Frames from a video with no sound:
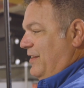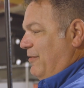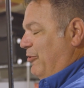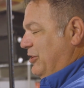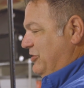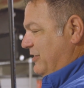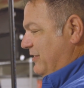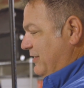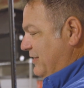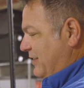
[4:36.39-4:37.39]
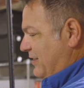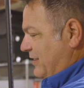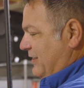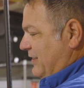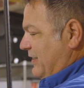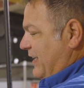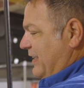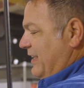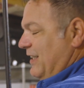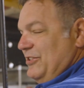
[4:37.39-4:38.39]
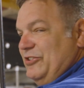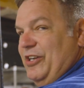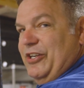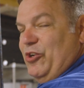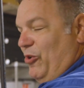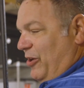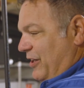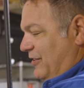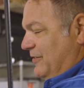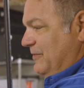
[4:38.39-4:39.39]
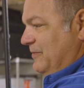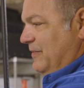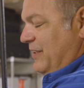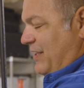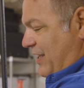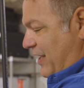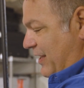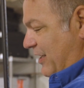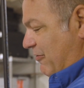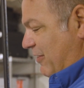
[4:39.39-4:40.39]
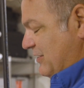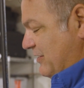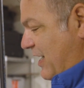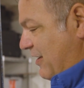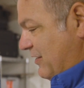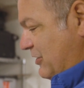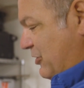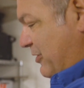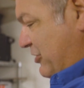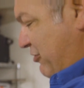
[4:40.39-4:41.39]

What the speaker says: the moisture condenses on a coil, and then it runs down into a